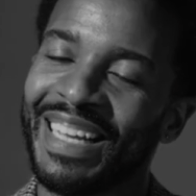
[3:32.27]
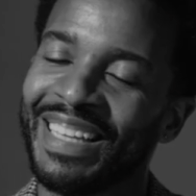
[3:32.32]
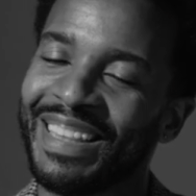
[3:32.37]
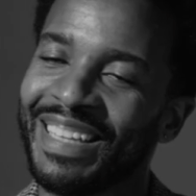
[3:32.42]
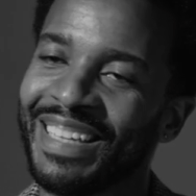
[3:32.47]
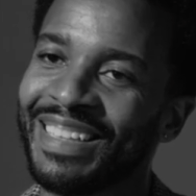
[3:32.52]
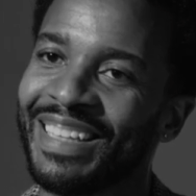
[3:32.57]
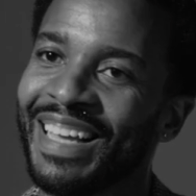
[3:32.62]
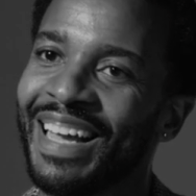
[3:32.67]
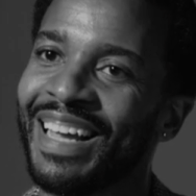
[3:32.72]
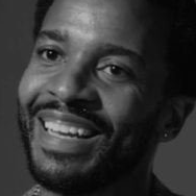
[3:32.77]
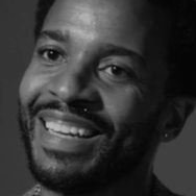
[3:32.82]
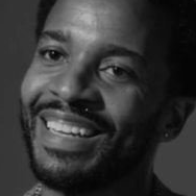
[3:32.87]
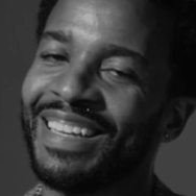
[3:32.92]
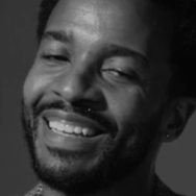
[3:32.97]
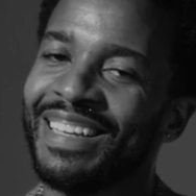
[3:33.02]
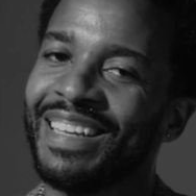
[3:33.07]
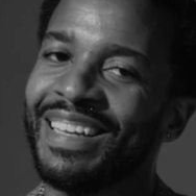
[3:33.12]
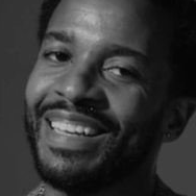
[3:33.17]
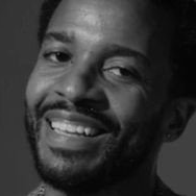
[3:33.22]
And I think
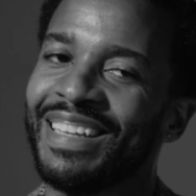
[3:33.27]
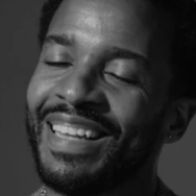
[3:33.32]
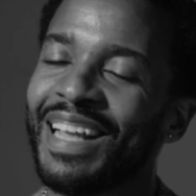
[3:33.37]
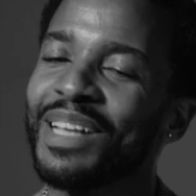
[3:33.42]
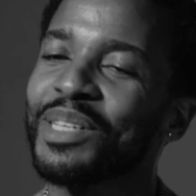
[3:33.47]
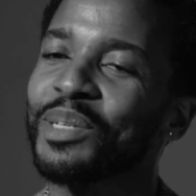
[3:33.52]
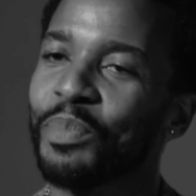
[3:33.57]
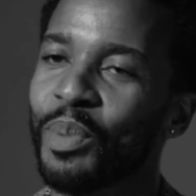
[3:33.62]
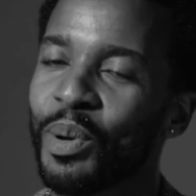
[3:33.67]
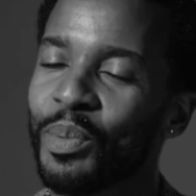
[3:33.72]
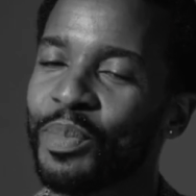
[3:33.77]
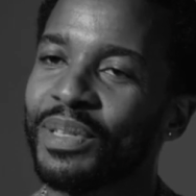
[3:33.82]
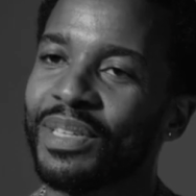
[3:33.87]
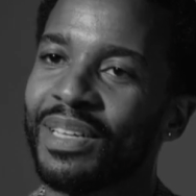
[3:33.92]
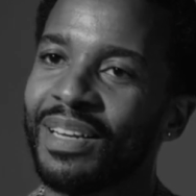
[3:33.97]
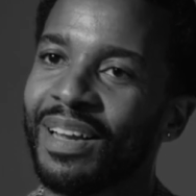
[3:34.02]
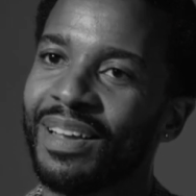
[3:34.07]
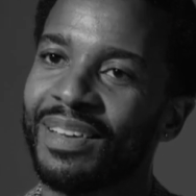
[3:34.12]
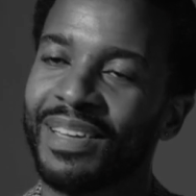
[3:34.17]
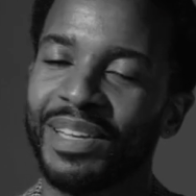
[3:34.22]
that that's a
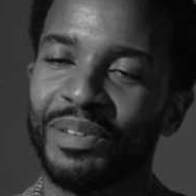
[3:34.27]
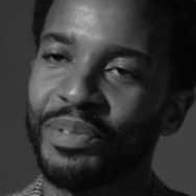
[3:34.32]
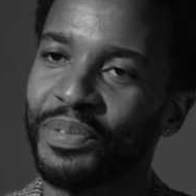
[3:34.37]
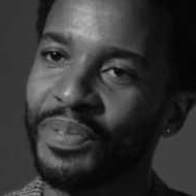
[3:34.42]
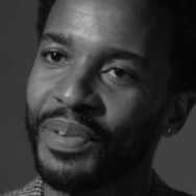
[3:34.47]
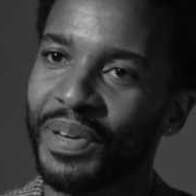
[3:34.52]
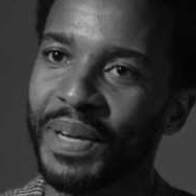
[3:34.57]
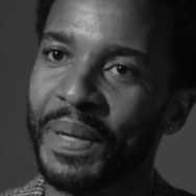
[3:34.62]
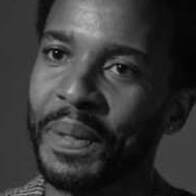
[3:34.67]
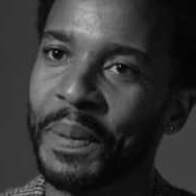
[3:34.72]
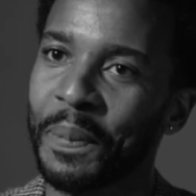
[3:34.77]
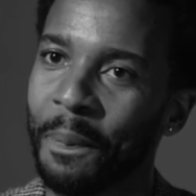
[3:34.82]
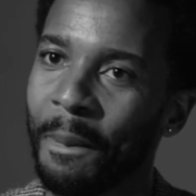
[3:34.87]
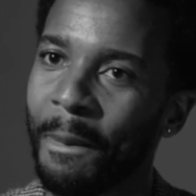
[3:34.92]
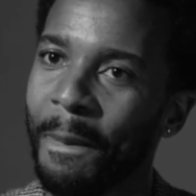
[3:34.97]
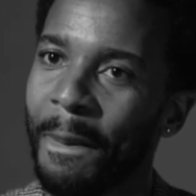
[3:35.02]
moment that I'll never forget.